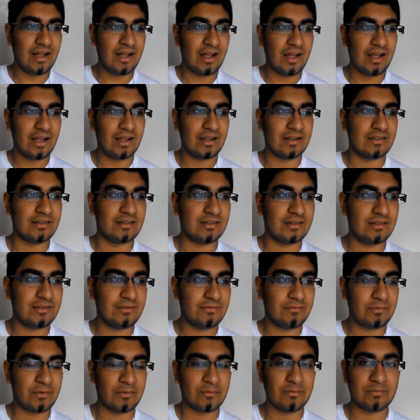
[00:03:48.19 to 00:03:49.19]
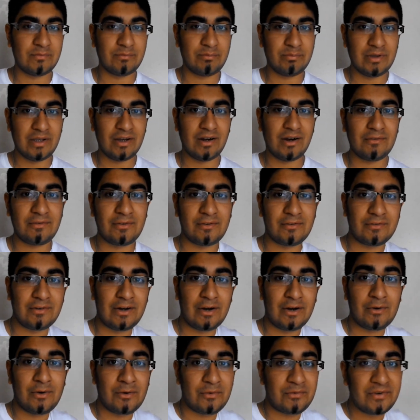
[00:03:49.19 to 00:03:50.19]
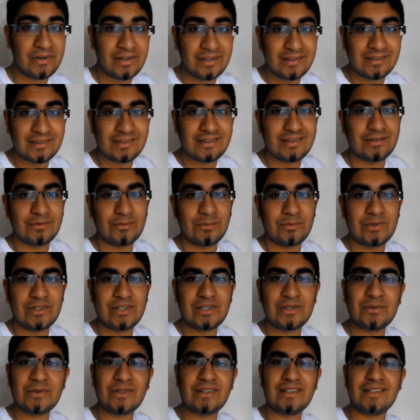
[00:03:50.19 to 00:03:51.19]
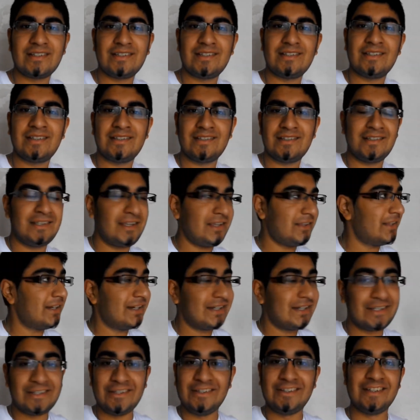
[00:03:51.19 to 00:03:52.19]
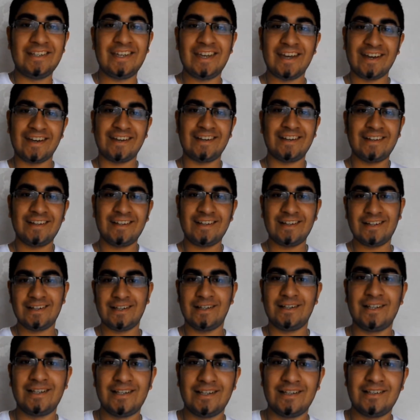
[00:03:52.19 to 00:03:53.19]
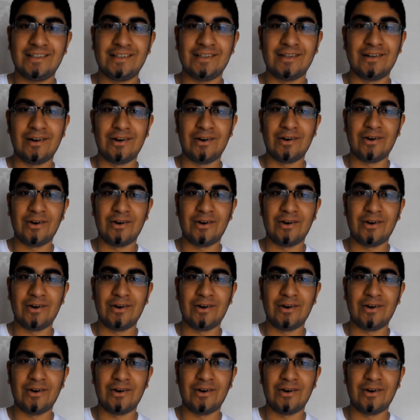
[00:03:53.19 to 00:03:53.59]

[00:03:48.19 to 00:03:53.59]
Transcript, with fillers: And from behalf of our friends, we just want to say thank you, yeah. So,